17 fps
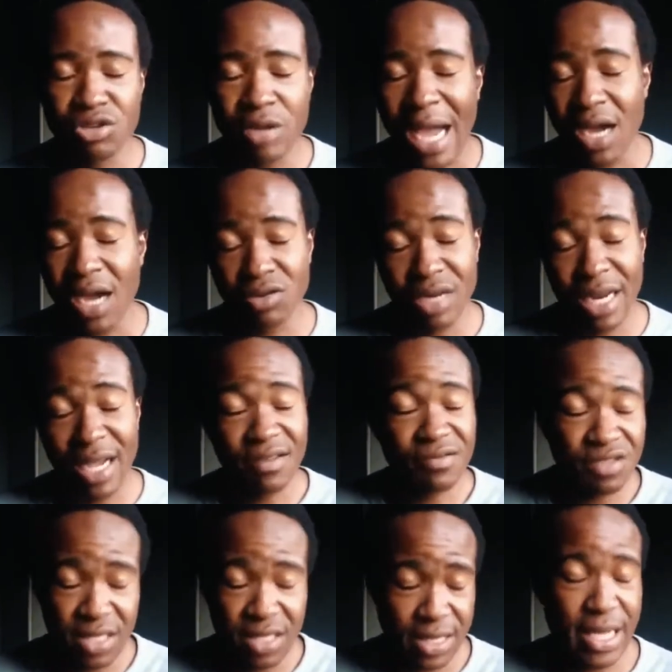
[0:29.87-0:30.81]
I would love
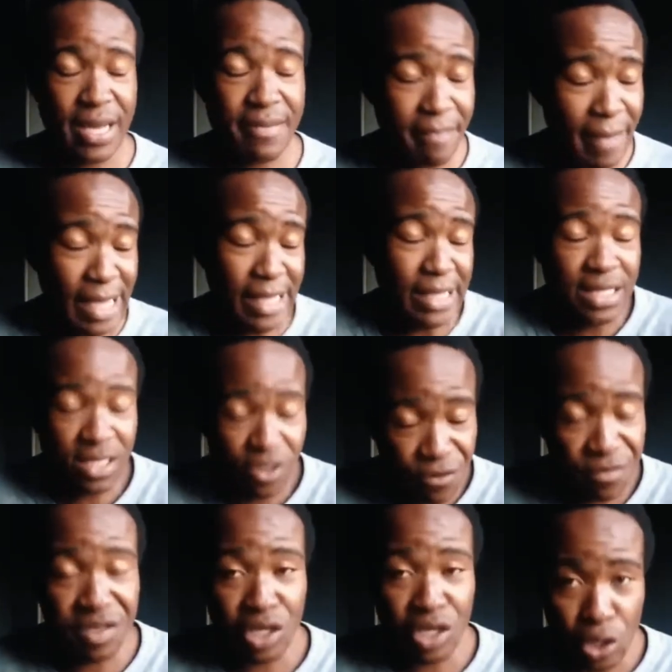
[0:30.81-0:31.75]
to say myself
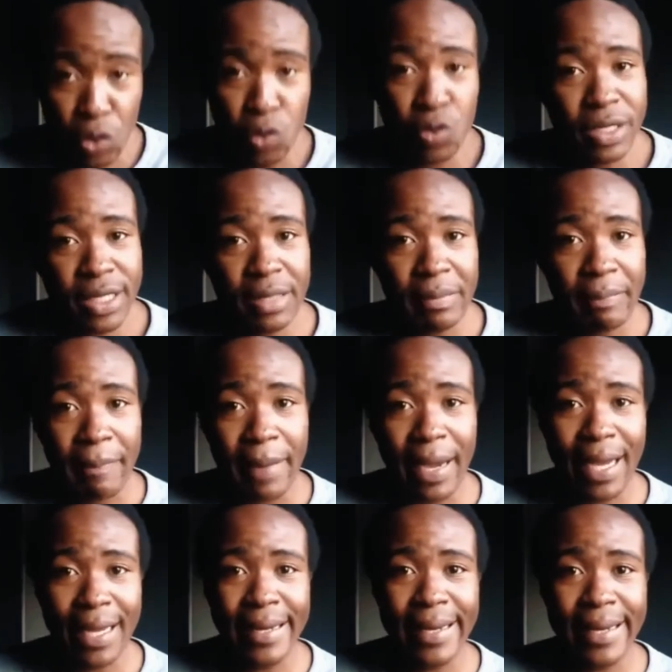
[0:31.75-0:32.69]
included,
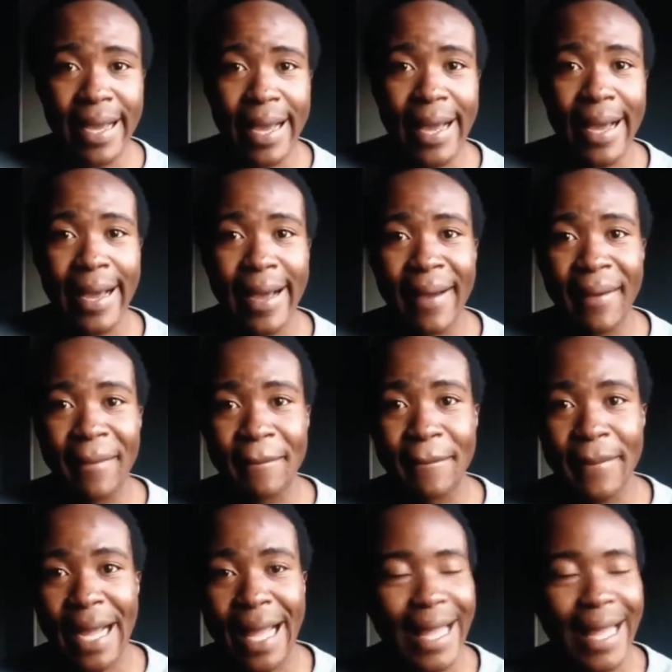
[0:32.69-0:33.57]
but I'm